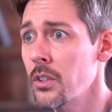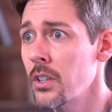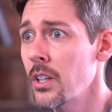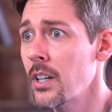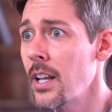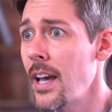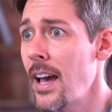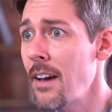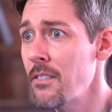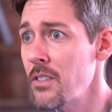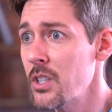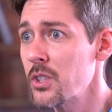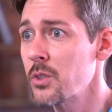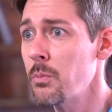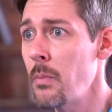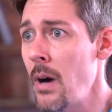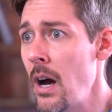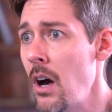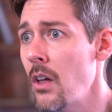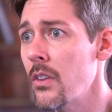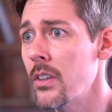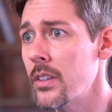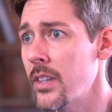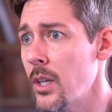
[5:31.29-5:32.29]
they're gonna have the
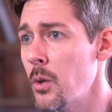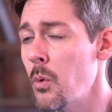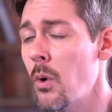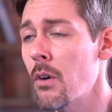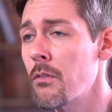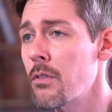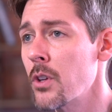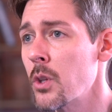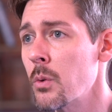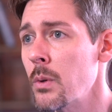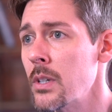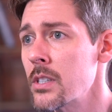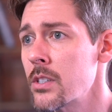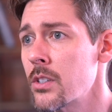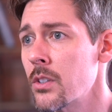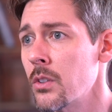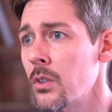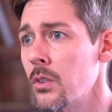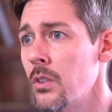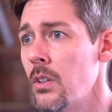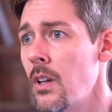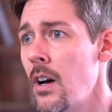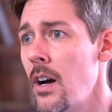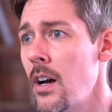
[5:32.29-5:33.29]
smile that they want for the rest of
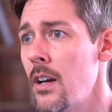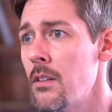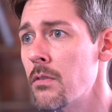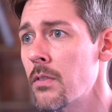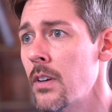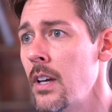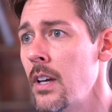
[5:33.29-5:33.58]
their life.